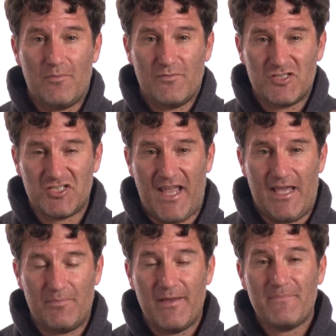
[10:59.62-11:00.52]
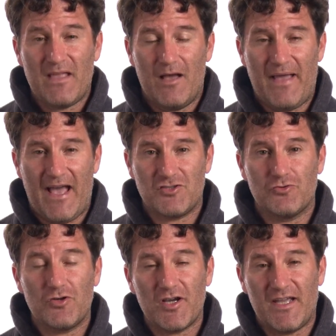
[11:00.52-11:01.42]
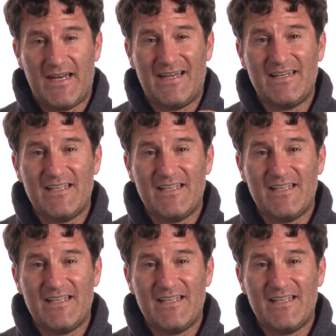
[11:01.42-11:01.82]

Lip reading: shape as you cook it. And